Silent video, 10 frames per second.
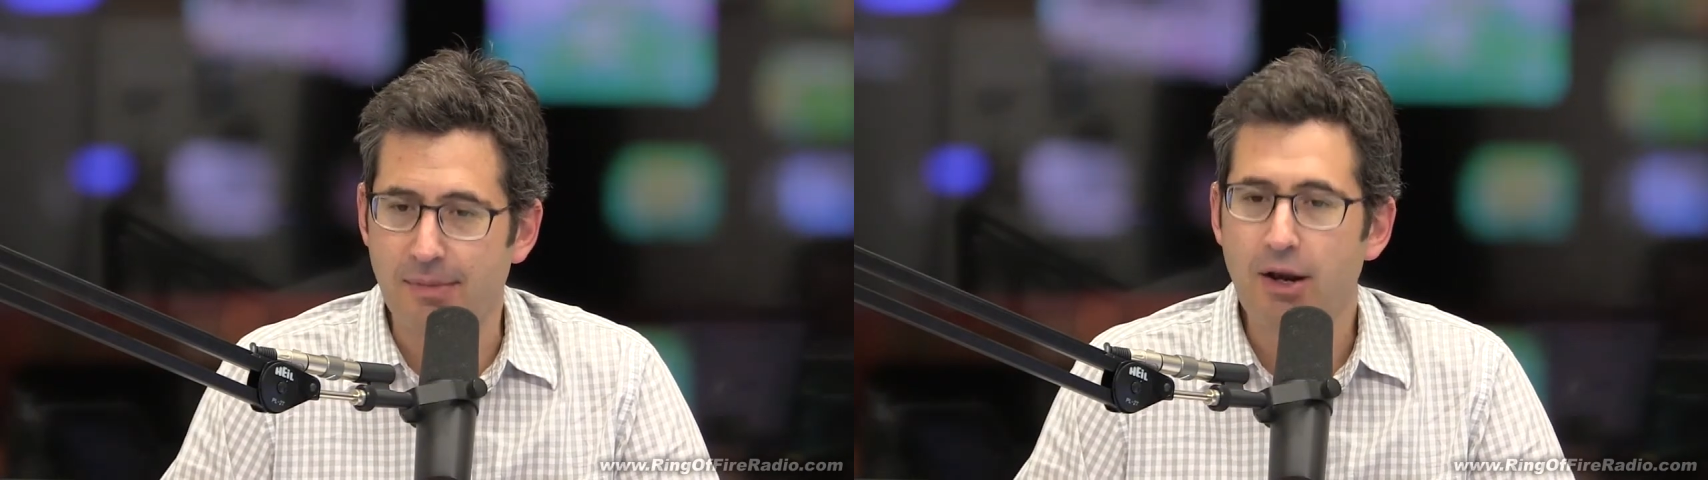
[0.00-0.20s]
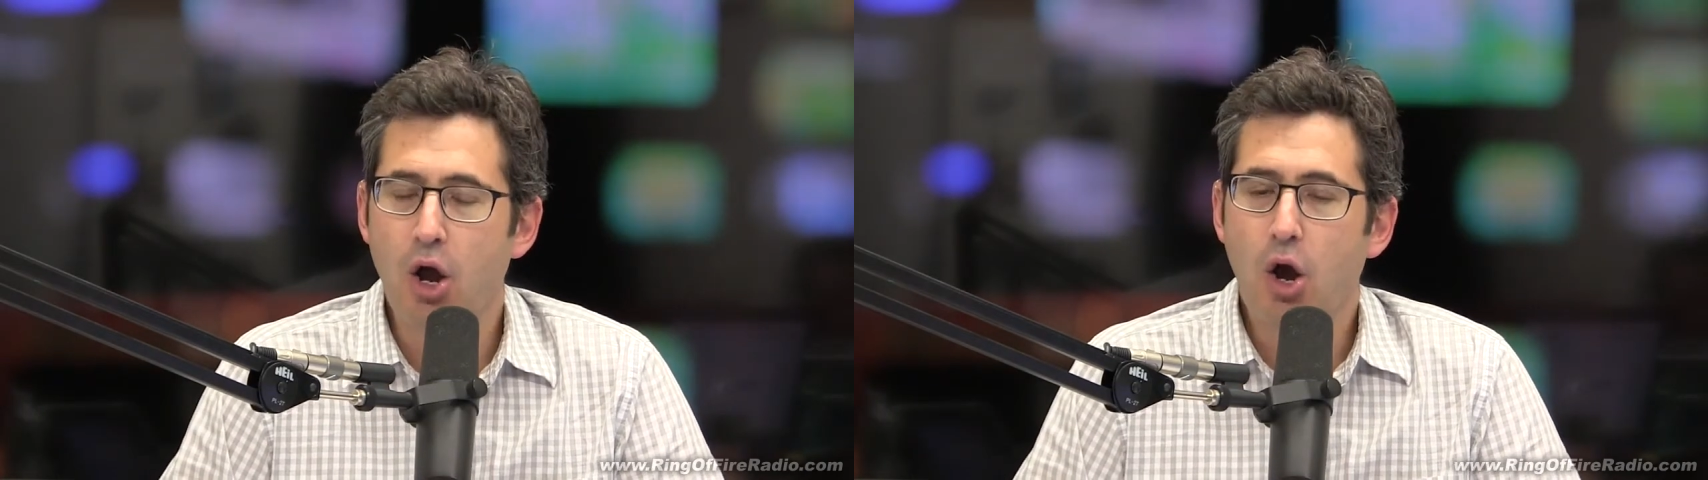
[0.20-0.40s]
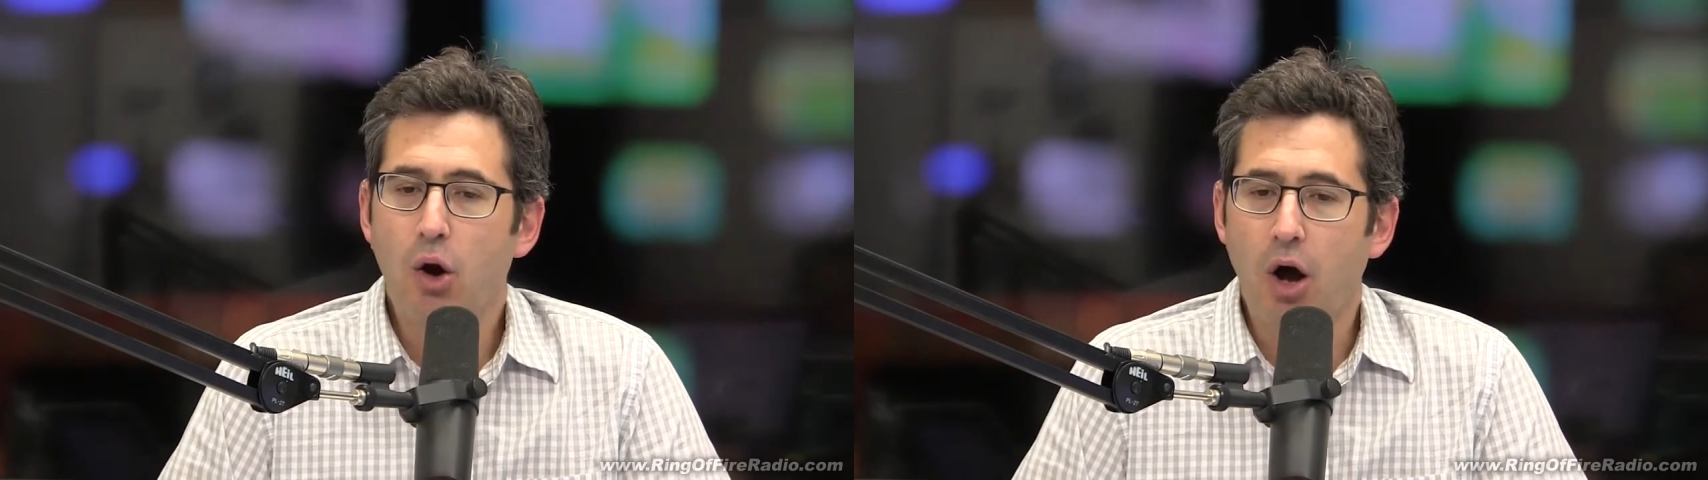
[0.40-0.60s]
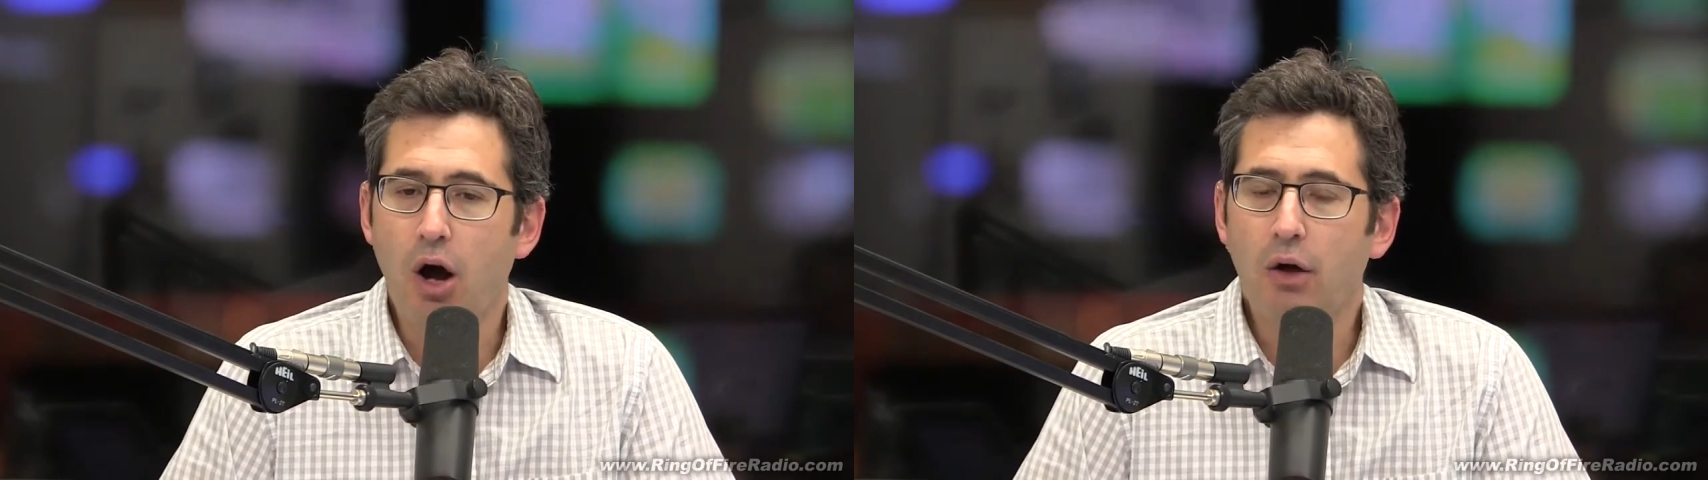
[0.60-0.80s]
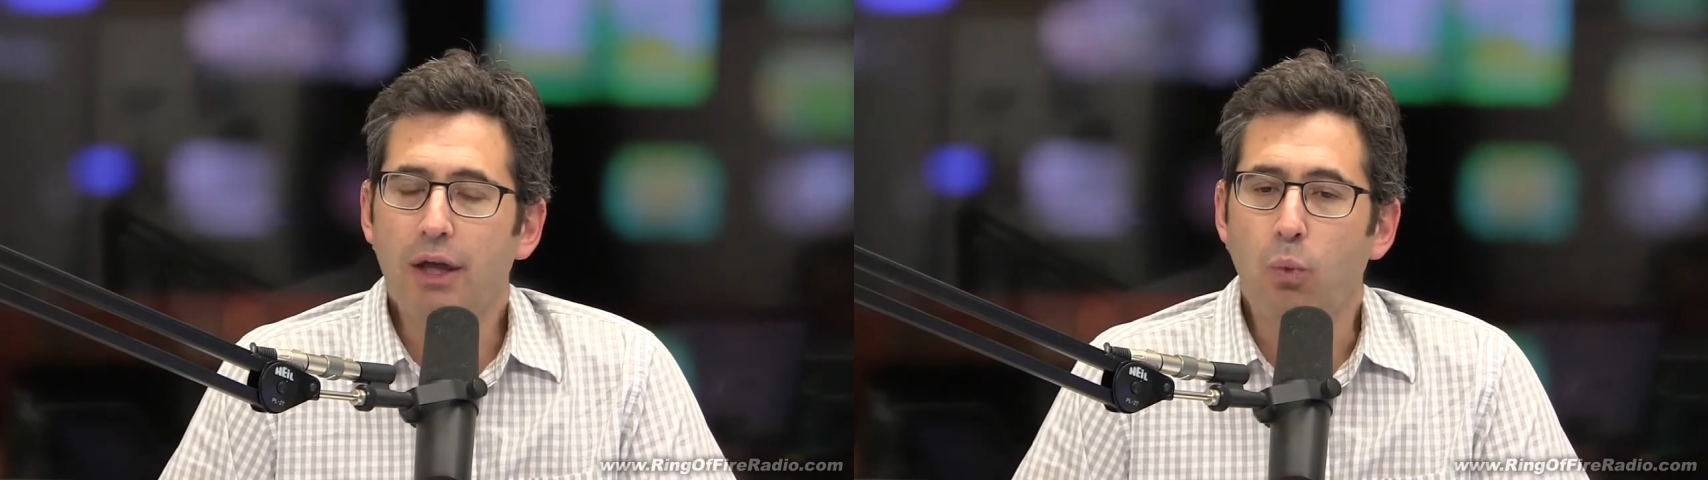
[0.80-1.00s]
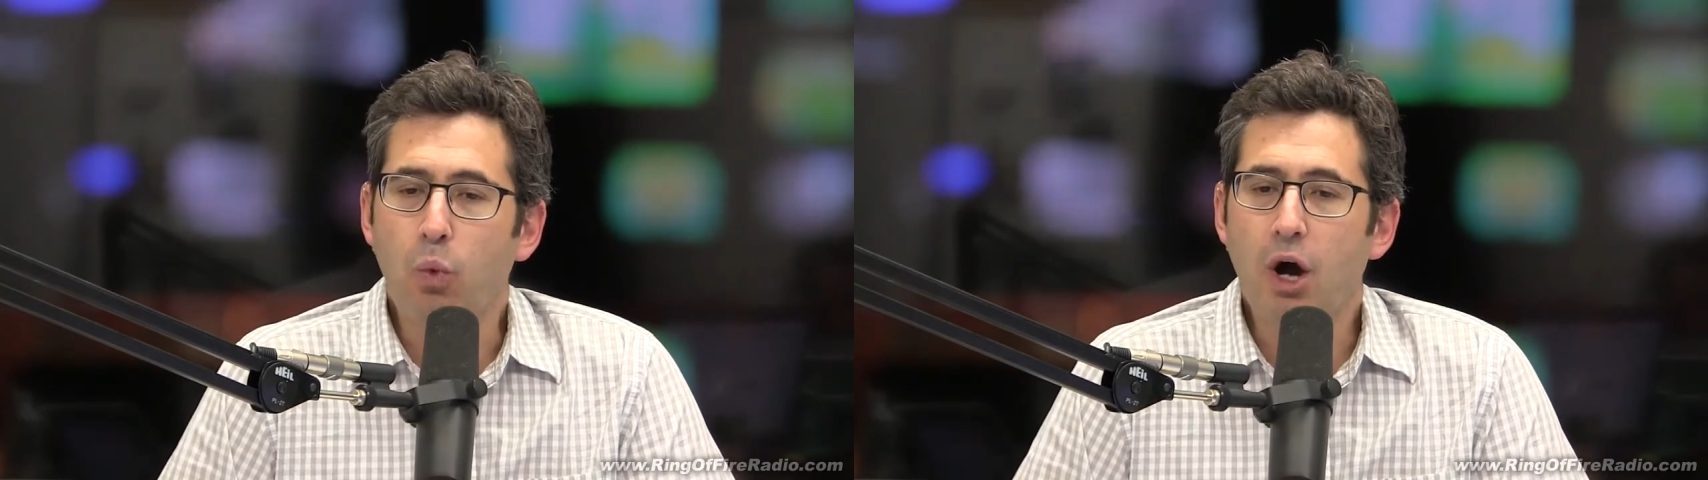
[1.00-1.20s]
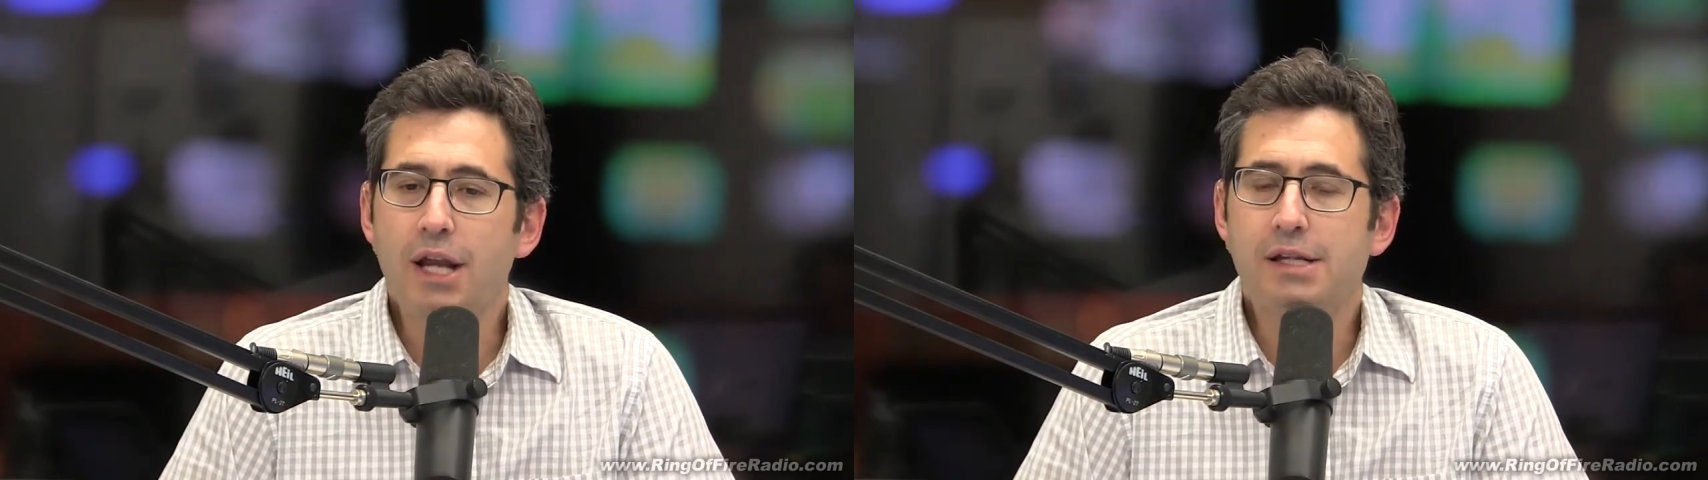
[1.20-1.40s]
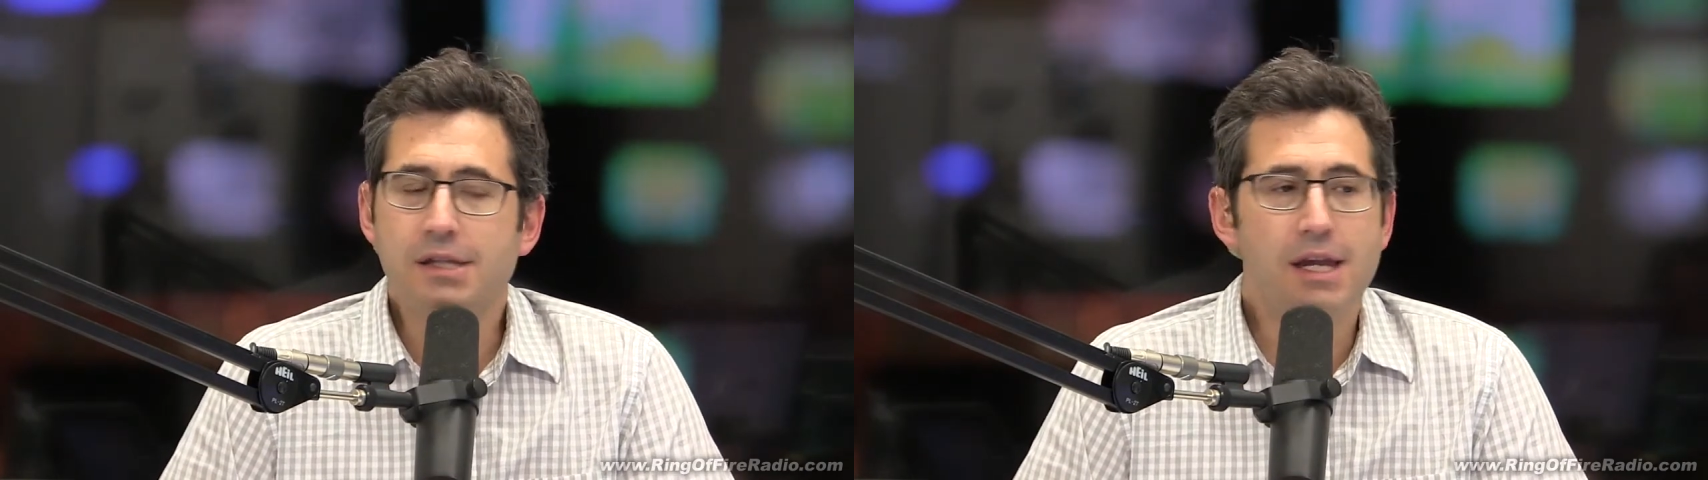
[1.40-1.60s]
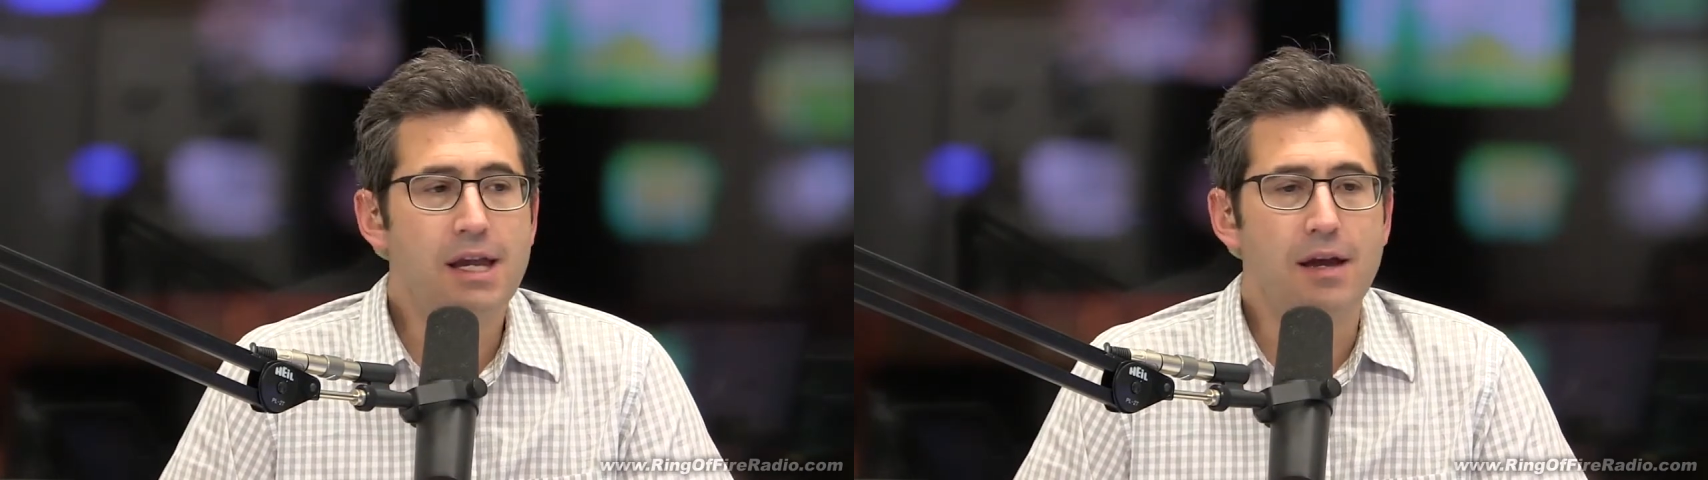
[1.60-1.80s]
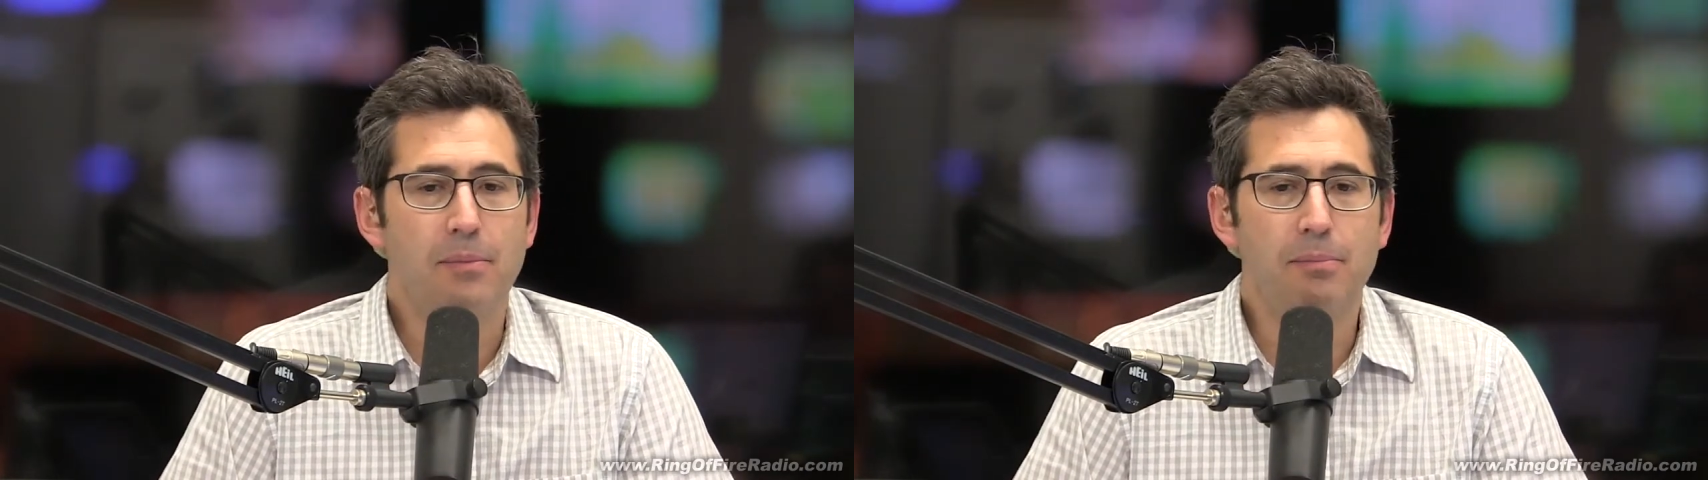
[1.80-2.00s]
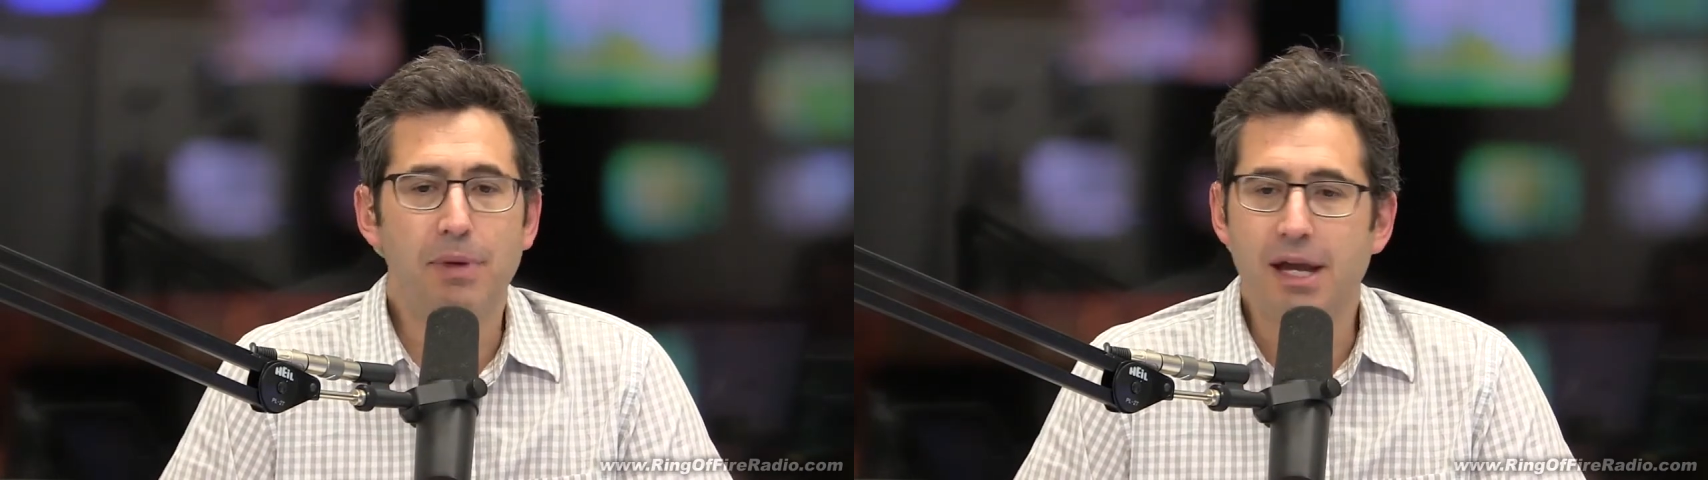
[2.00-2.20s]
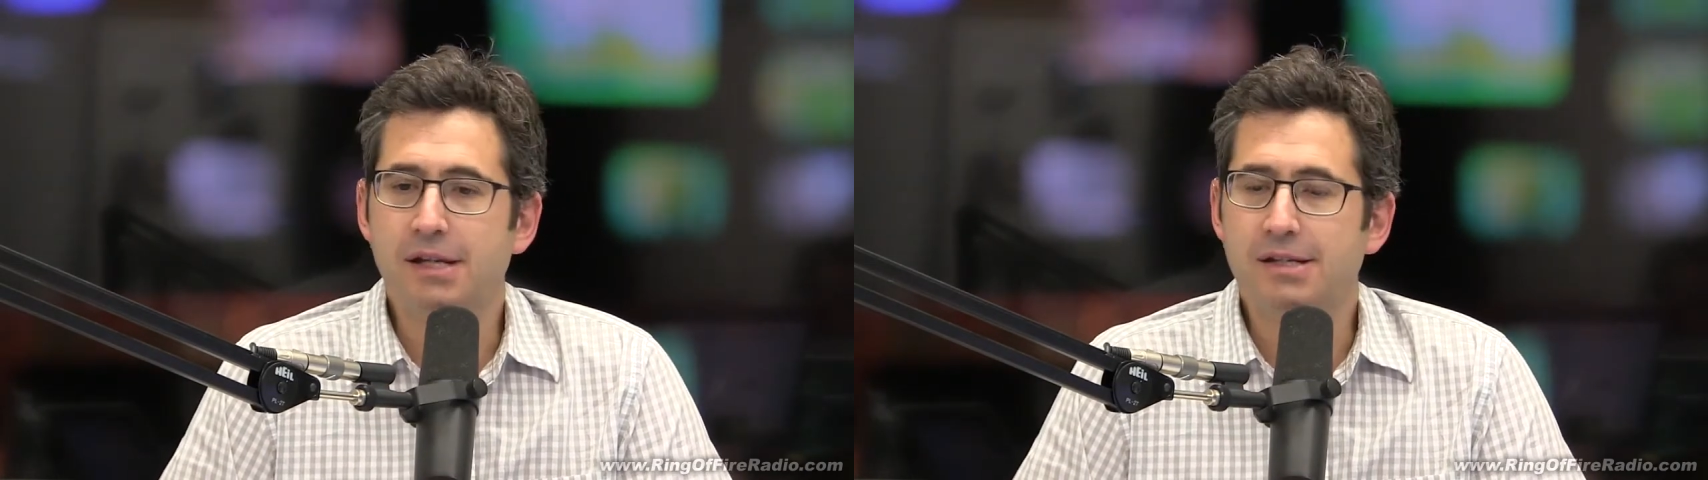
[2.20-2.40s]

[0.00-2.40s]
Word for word: I mean, uh, like what is the big